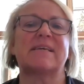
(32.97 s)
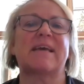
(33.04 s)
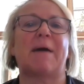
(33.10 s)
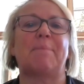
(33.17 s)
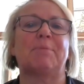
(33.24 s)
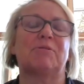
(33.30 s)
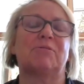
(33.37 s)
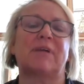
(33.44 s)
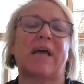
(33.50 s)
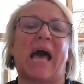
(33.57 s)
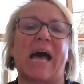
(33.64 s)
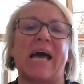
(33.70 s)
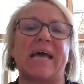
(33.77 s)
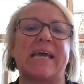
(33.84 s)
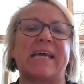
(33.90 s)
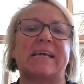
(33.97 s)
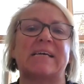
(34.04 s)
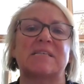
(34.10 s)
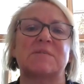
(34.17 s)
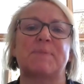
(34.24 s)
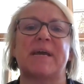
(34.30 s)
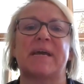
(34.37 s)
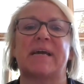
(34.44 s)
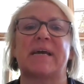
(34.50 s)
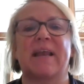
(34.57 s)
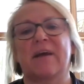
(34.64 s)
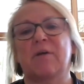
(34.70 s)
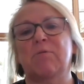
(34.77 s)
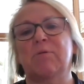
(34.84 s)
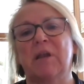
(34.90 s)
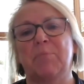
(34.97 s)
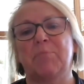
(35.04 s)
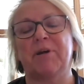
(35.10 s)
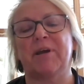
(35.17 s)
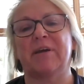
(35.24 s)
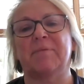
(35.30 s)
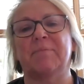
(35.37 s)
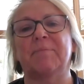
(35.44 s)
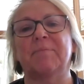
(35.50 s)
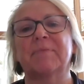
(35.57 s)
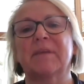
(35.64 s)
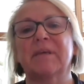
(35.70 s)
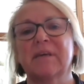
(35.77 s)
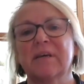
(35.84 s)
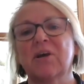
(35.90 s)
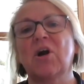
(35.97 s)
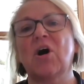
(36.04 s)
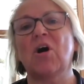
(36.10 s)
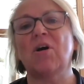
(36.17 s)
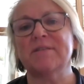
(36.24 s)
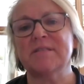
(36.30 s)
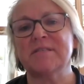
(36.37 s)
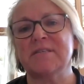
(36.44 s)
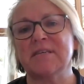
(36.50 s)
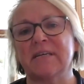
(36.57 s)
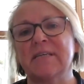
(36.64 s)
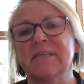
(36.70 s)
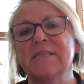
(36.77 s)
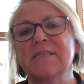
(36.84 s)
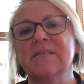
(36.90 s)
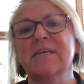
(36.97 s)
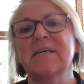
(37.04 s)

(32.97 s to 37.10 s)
capital K as being an equilibrium constant,